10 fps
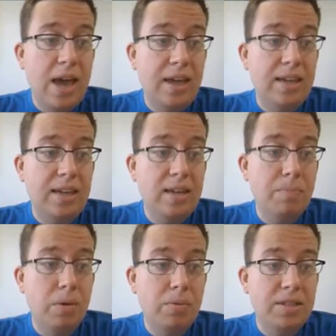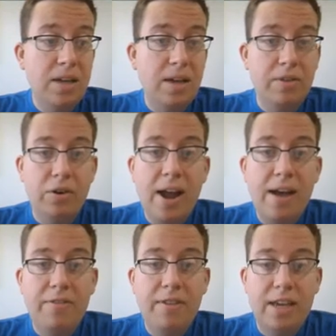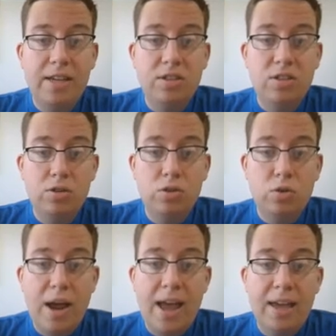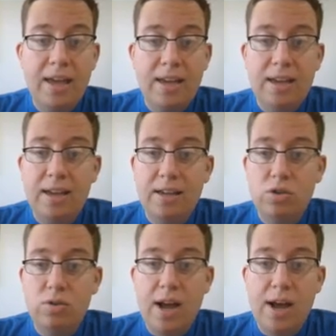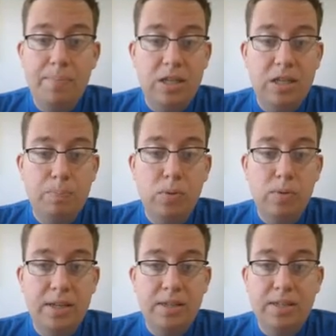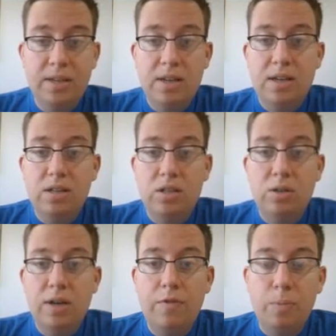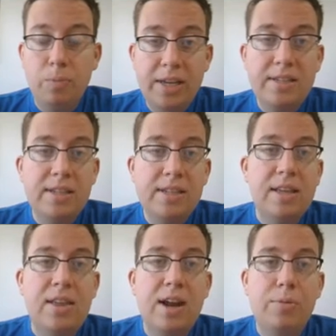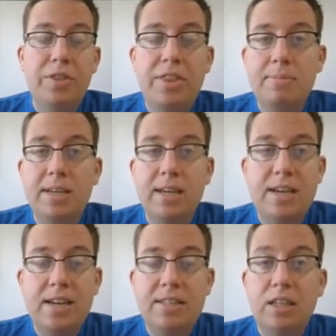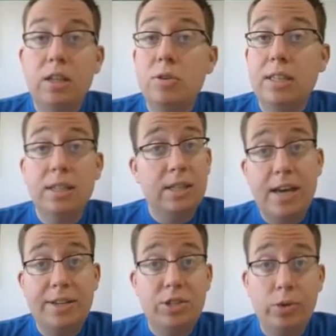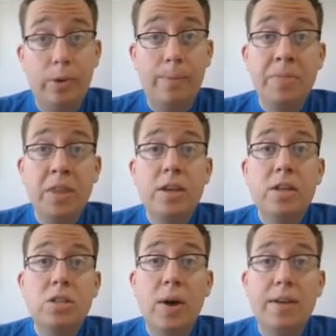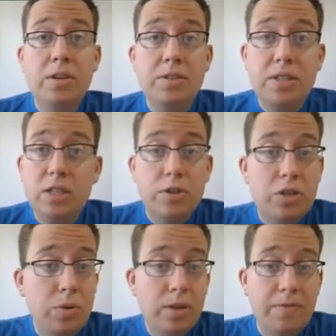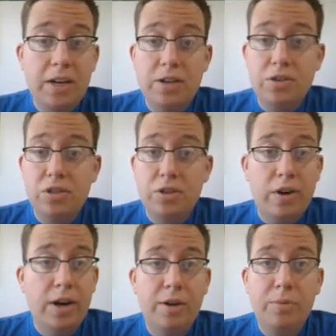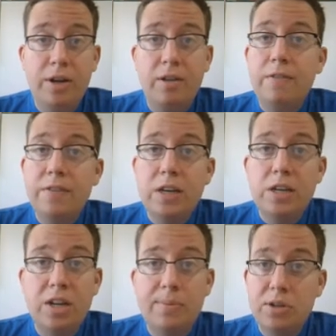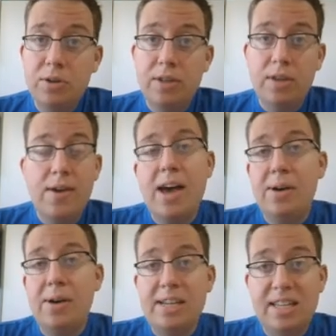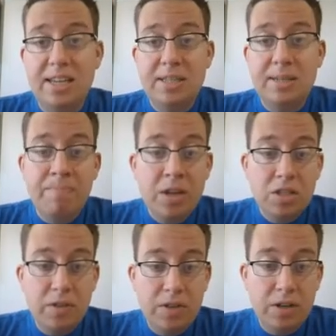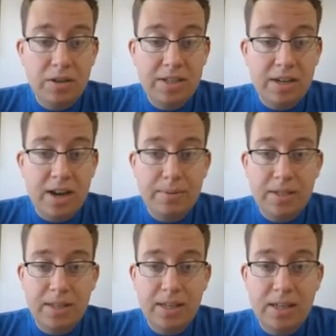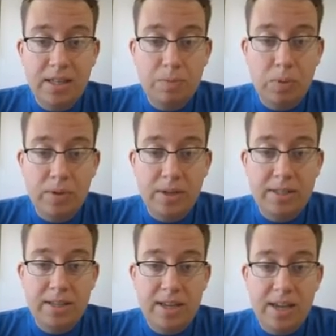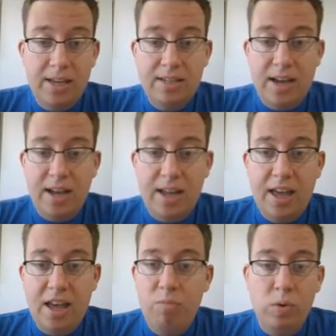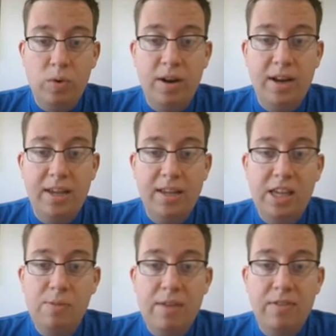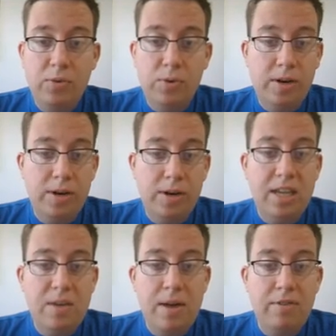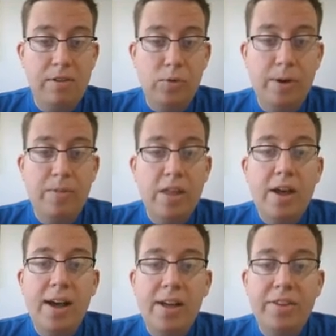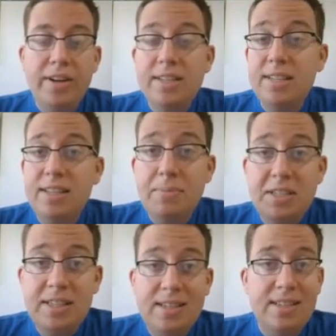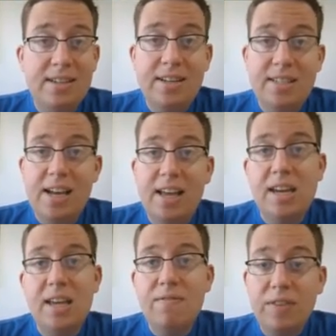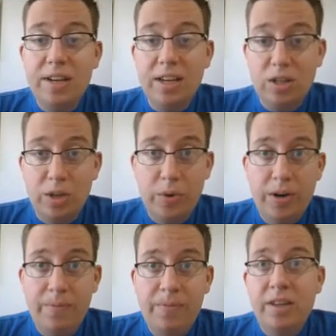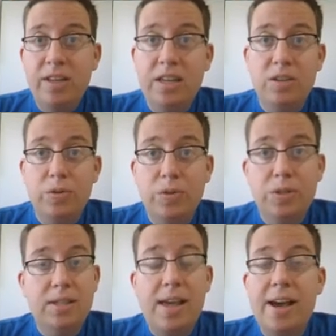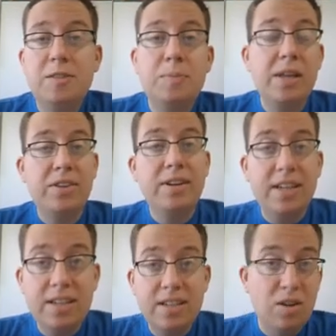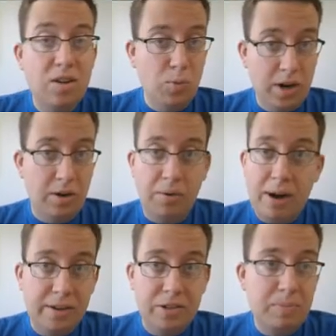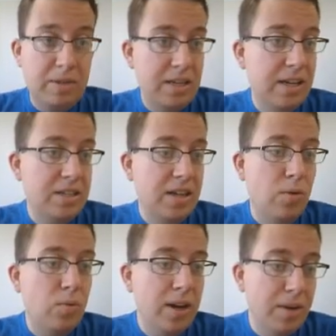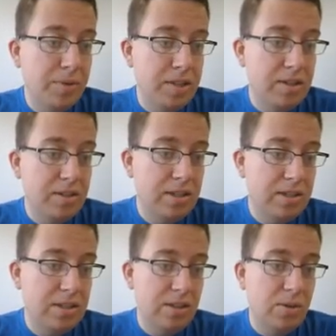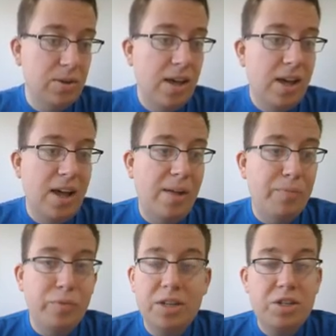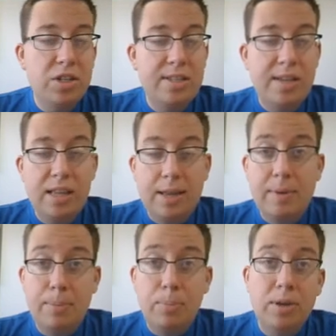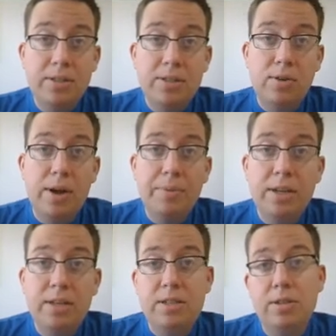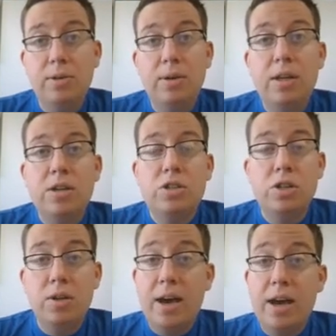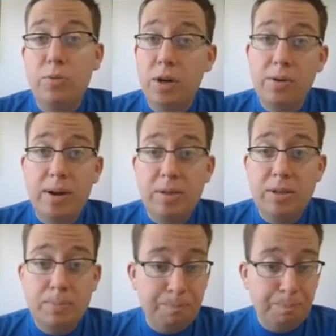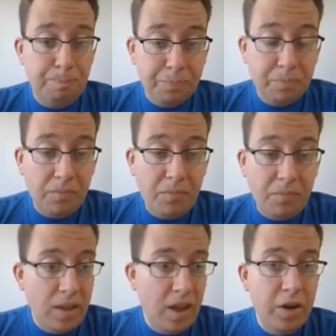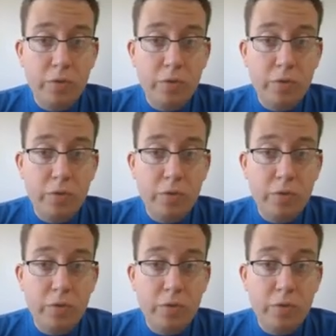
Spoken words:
at key components of a graph and to drag and drop these points to different places, and then I want them to connect it using the line tool. So I've used this for 2 other videos so far, and I want to finish up showing you how I did this. So if you notice here, I'm just clicking these points and I have more, and I keep having more, and I keep having more. There is a limit to this. There is not an infinite cloner in Google Slides, but there is a workaround because what I want students to do really shouldn't take that many points. So I'm going to show you how to work around this. And